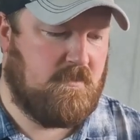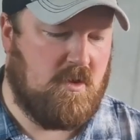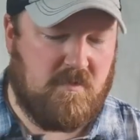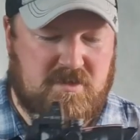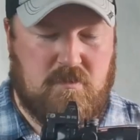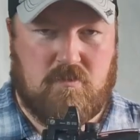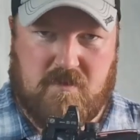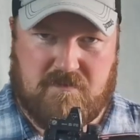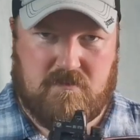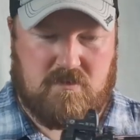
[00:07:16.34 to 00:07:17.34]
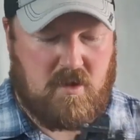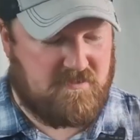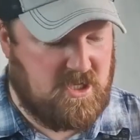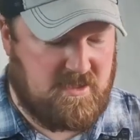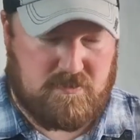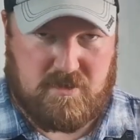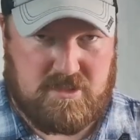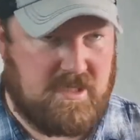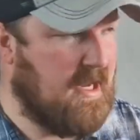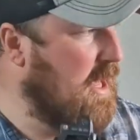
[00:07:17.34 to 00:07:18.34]
Obviously, I've checked this one is
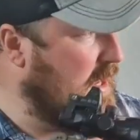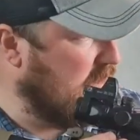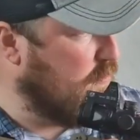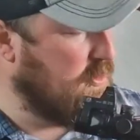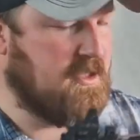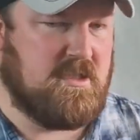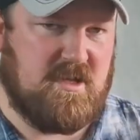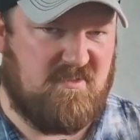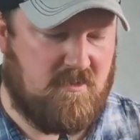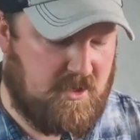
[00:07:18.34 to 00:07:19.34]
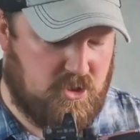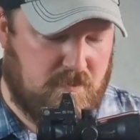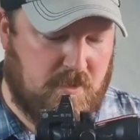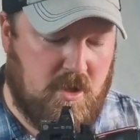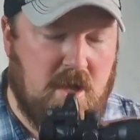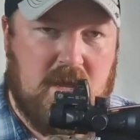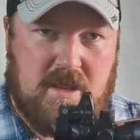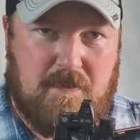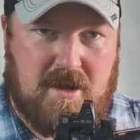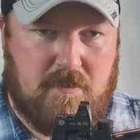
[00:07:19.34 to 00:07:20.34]
clear, it's pointing in the safe direction, but they
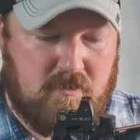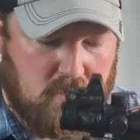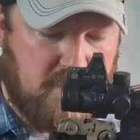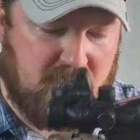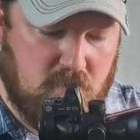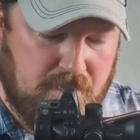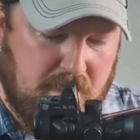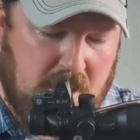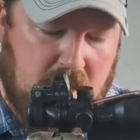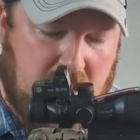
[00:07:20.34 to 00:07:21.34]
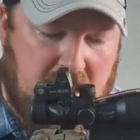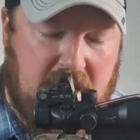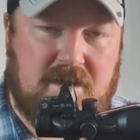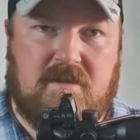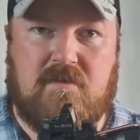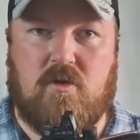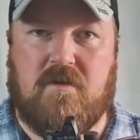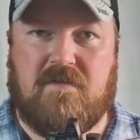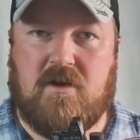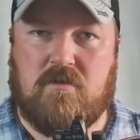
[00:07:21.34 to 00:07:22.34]
pick up a rifle and they've got their
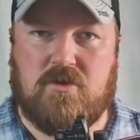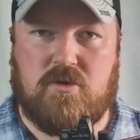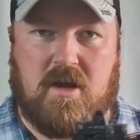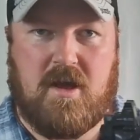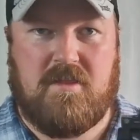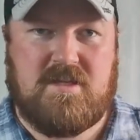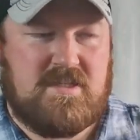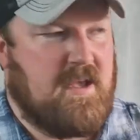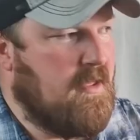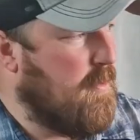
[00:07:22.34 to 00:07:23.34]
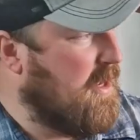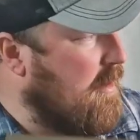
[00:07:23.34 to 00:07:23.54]
finger on the trigger, and this is how they pick it up,